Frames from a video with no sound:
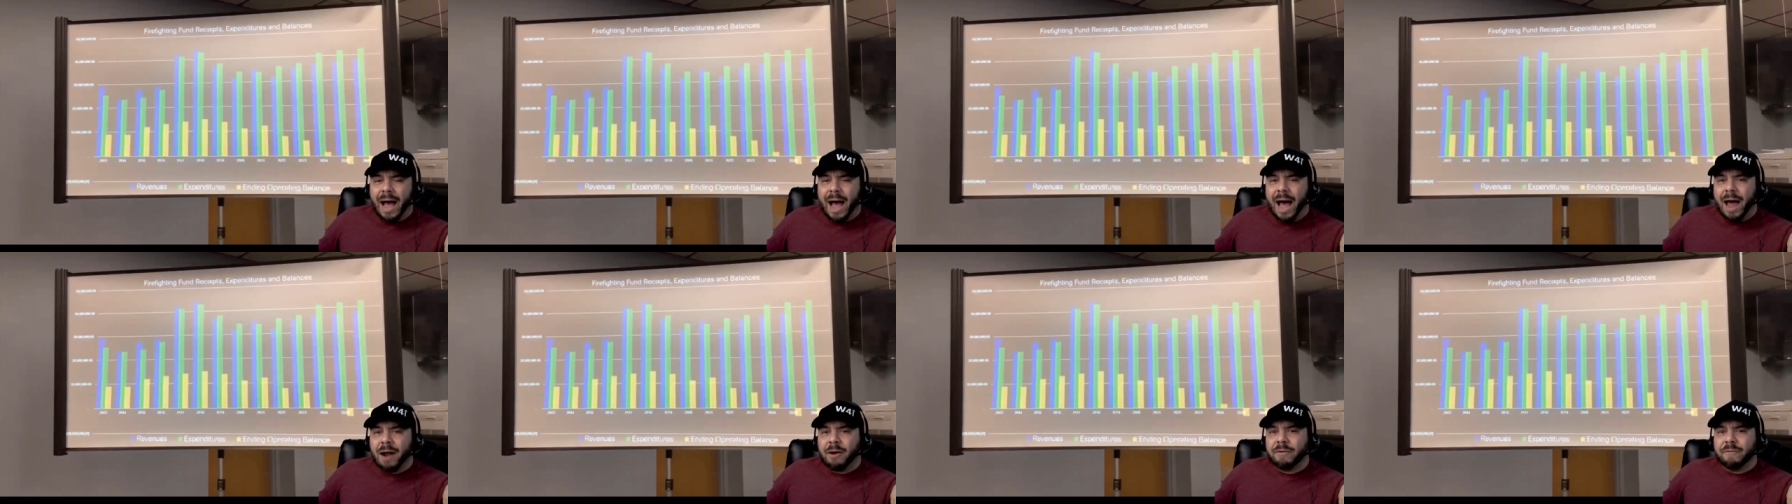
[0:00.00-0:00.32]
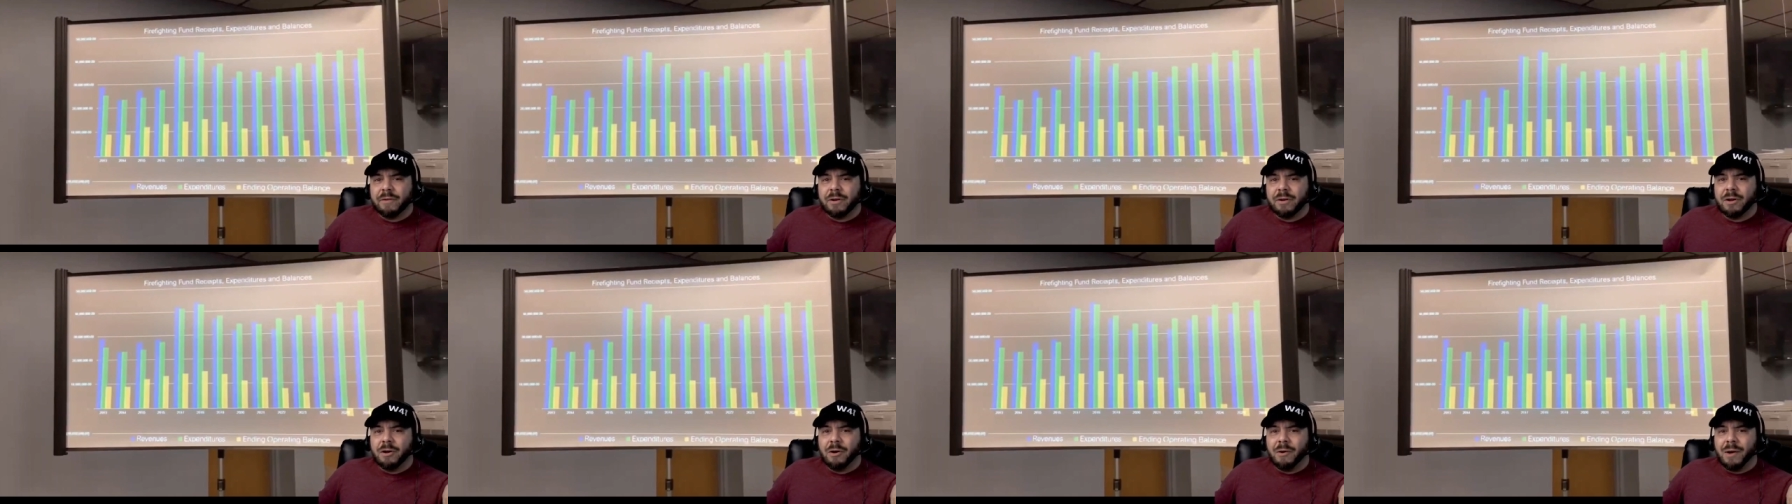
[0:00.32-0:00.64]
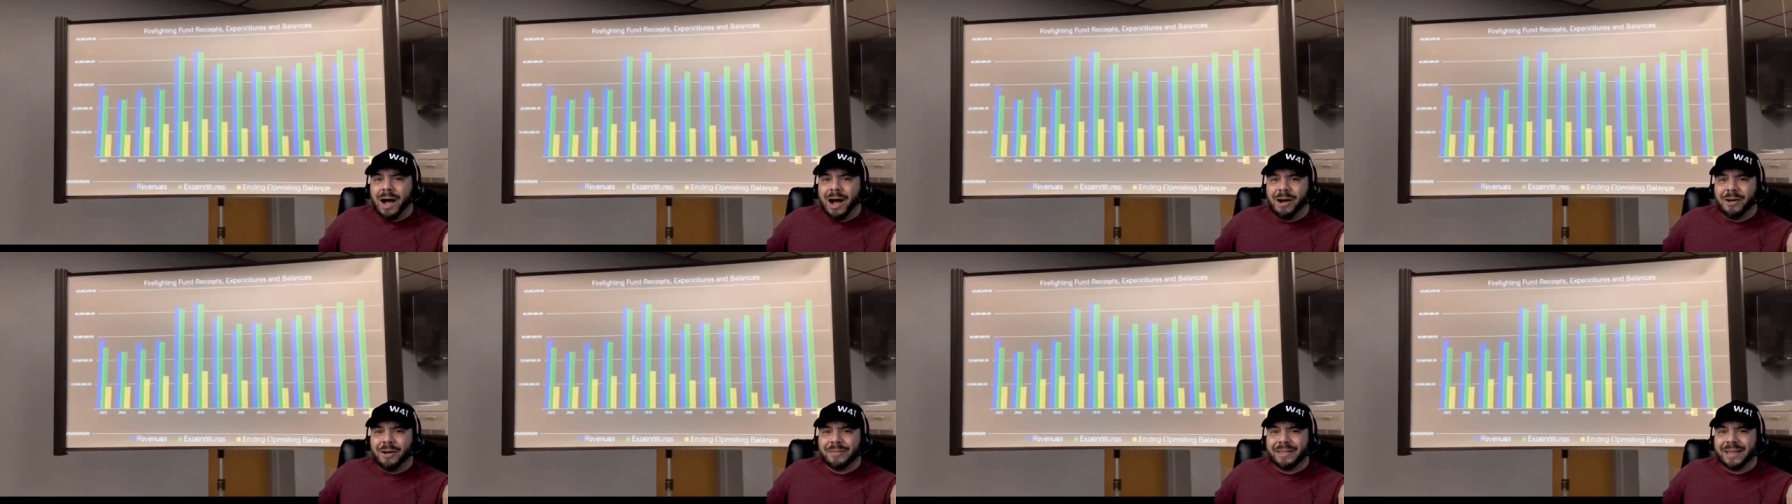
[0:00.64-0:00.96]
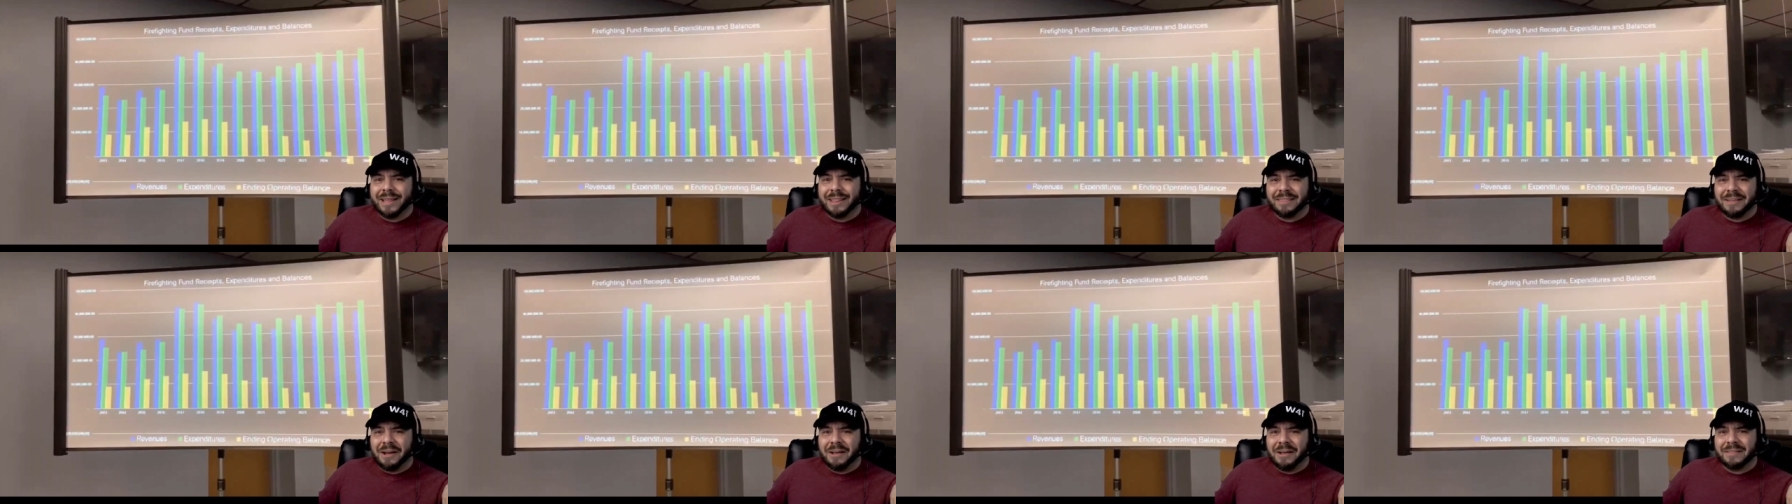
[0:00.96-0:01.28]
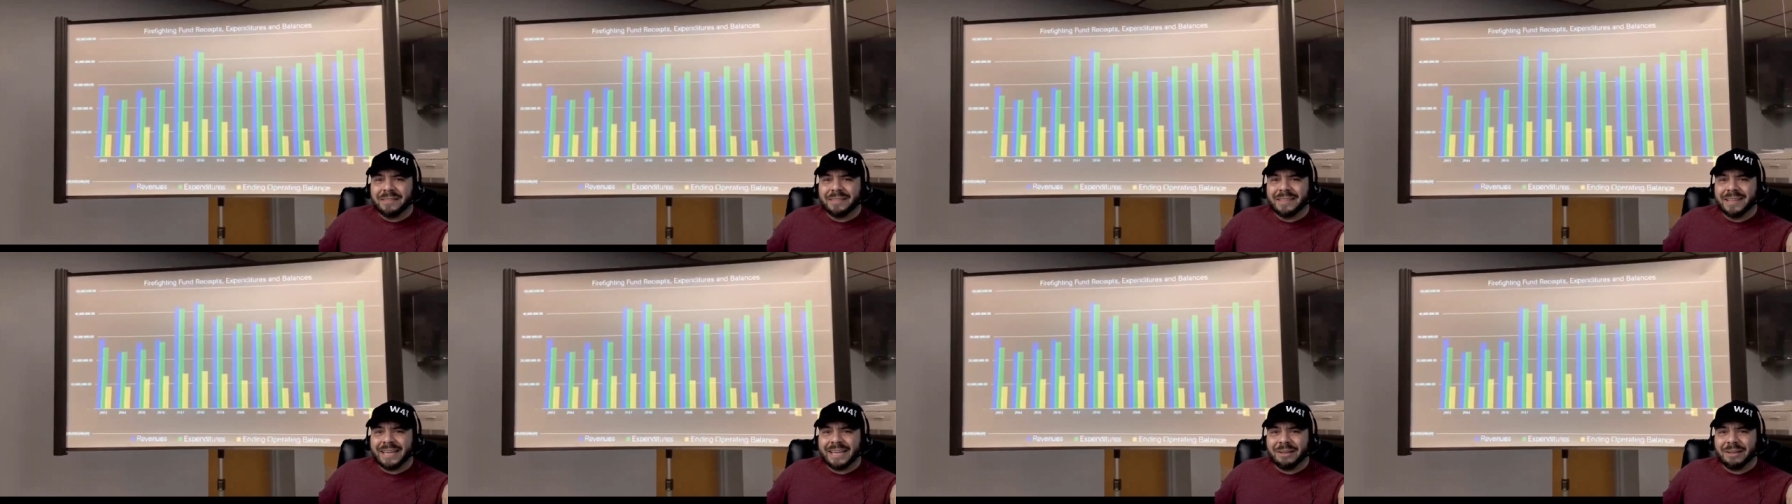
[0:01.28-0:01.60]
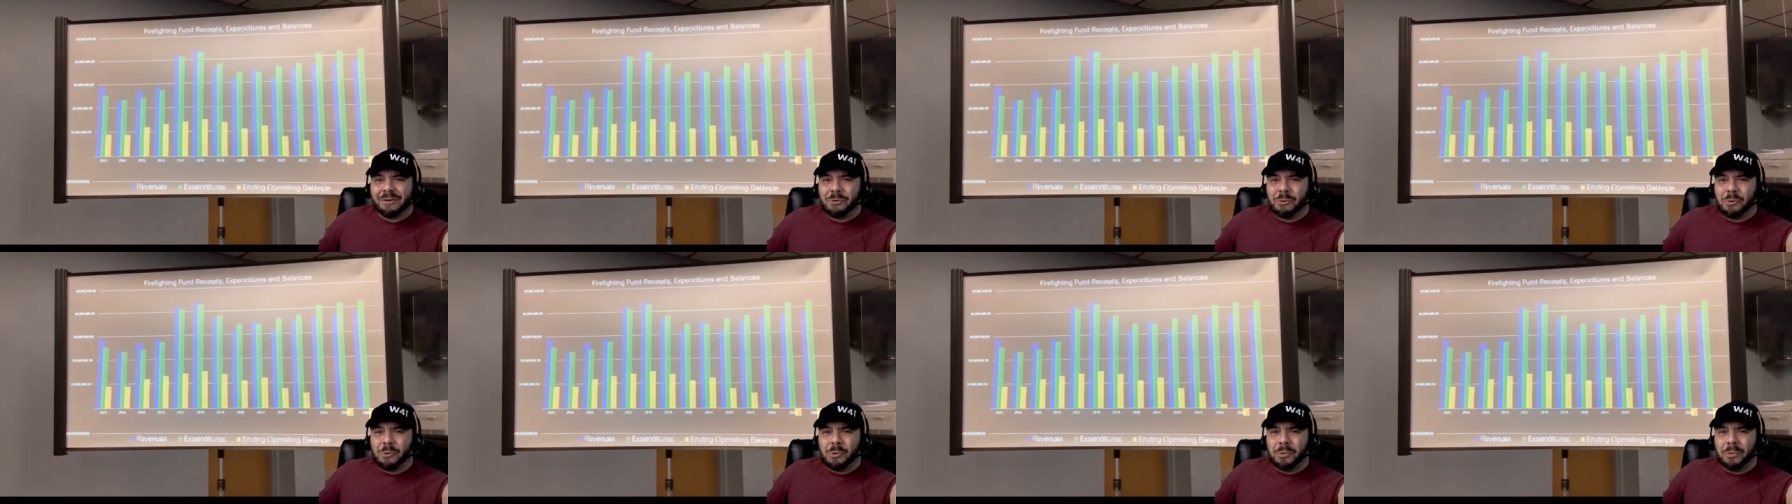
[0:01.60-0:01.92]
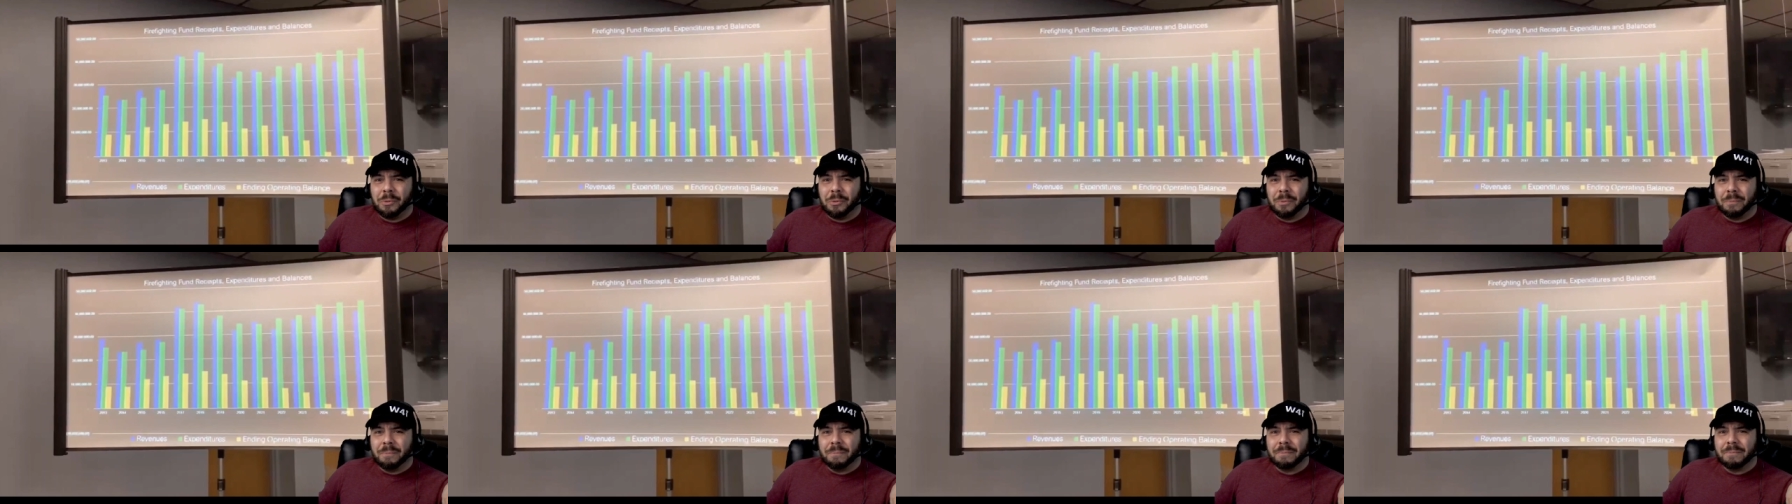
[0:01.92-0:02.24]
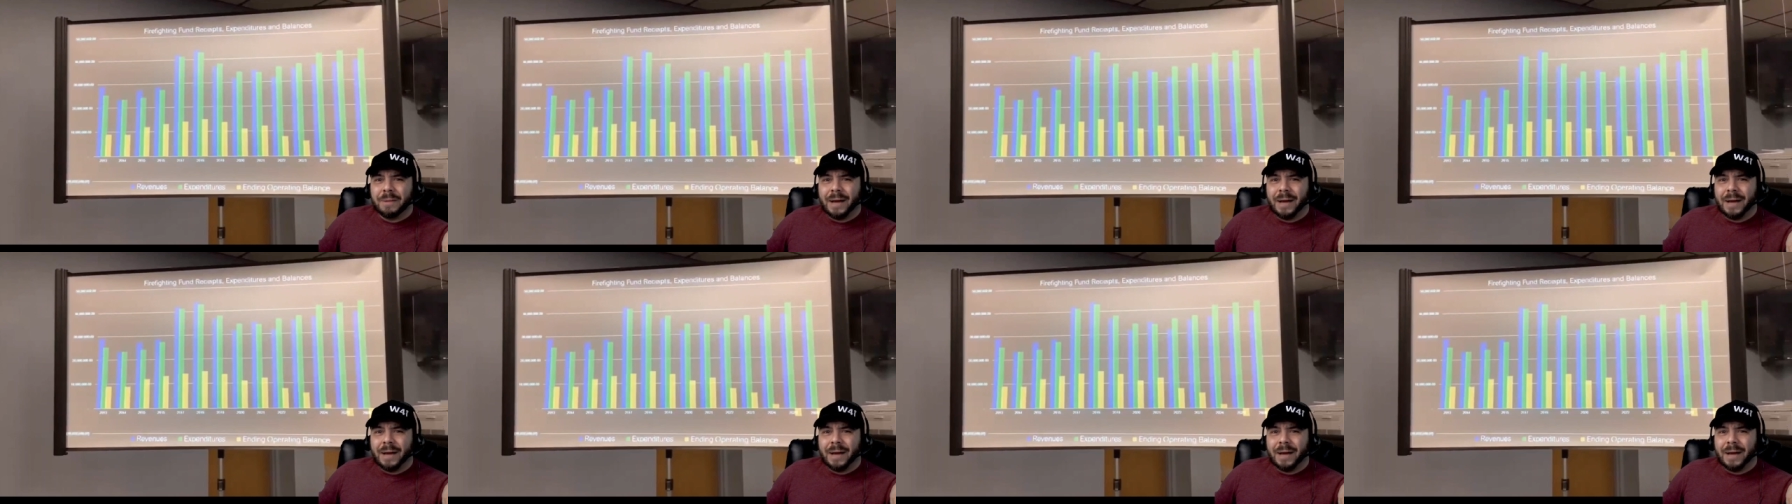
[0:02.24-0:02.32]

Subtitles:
I don't even know how they thought this whole